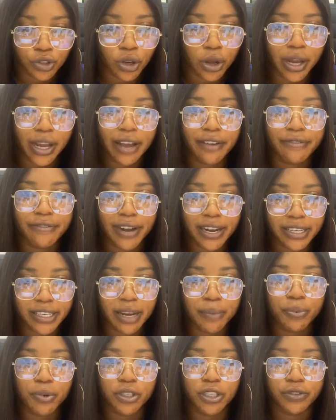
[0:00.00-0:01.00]
So you can find
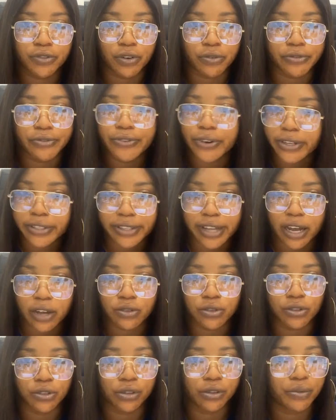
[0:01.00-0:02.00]
deposits from
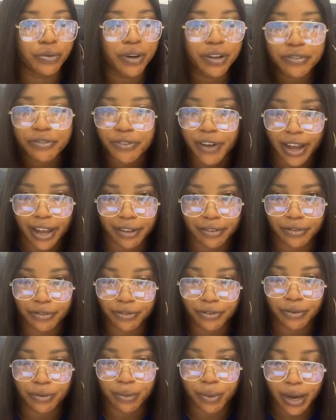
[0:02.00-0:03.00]
4,000, 3,500,
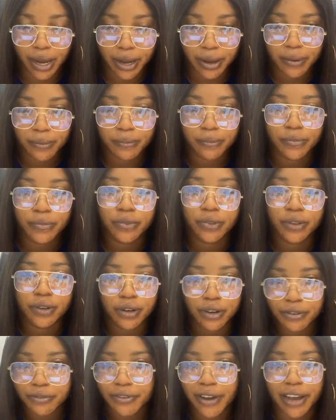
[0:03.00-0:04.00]
right?
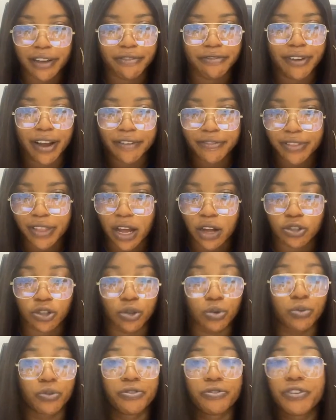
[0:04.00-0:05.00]
3,500,
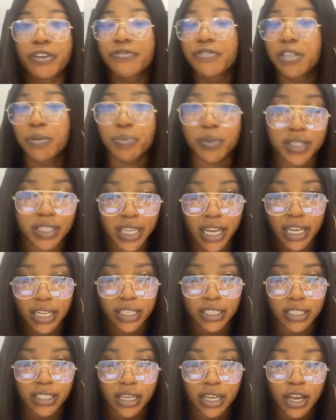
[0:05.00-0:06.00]
5,000,
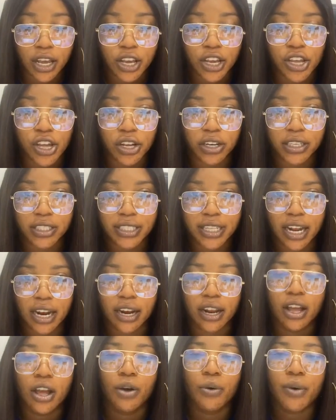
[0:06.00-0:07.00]
50%. You
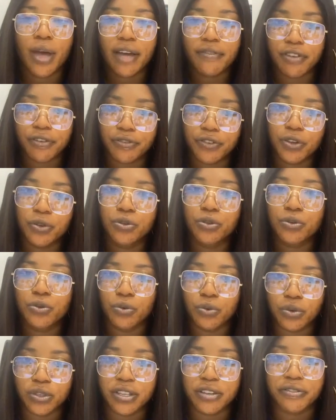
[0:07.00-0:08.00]
understand? We have a few
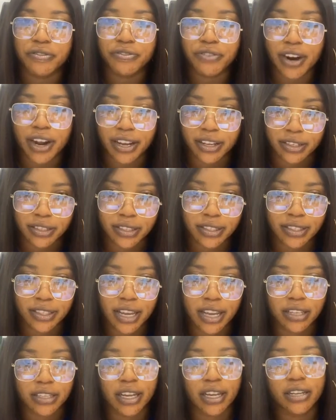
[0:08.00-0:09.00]
schools in France.
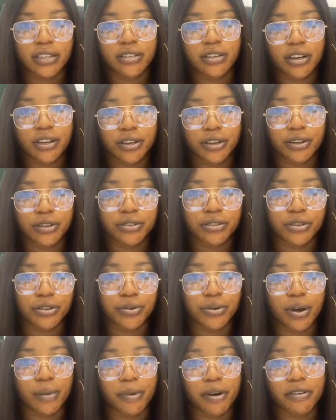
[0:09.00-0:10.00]
Yes, I can talk to
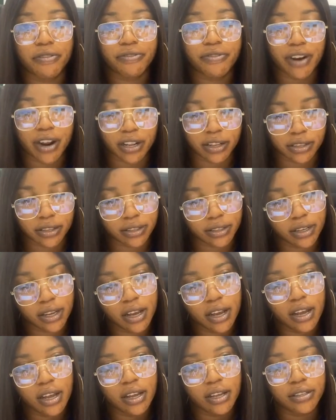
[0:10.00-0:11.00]
you about France.
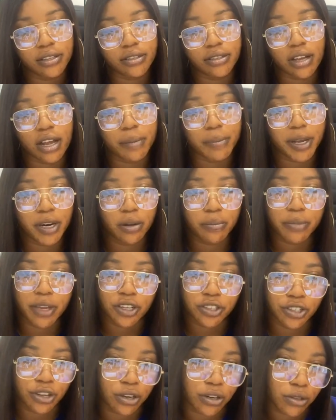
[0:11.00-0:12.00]
So I may not
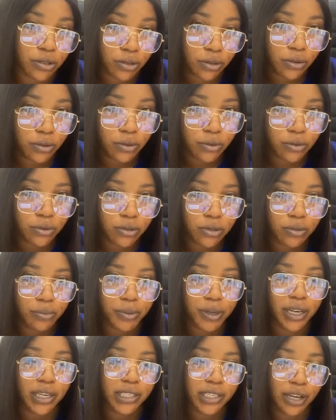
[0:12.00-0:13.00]
mention the schools,
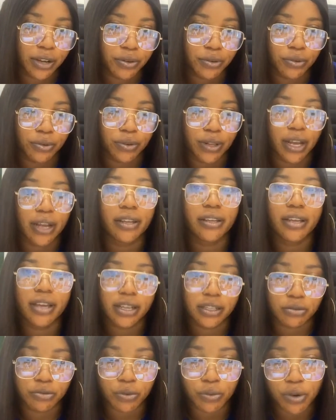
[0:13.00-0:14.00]
but I tell you that
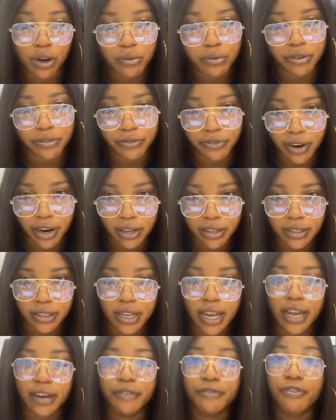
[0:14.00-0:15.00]
yes, we work with
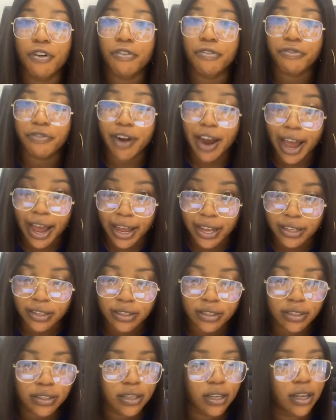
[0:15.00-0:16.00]
France. And for
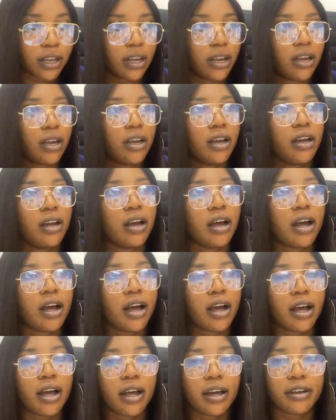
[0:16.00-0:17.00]
France,
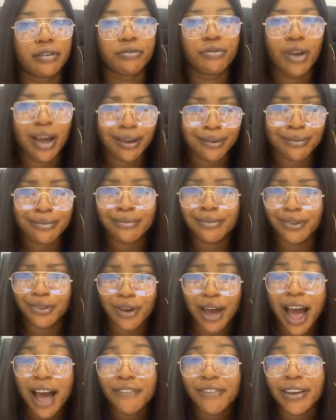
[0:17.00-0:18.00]

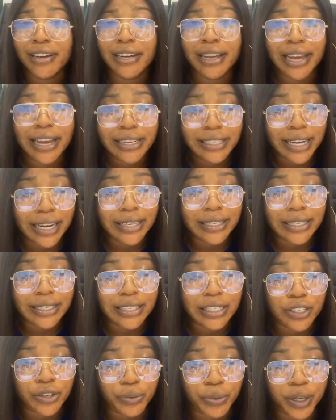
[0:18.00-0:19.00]
you have an
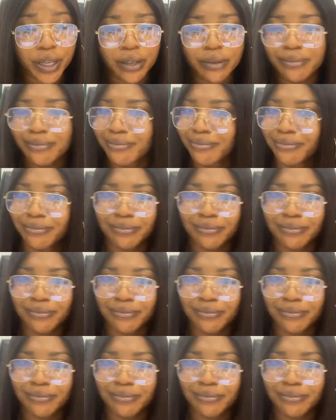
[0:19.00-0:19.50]
HND degree.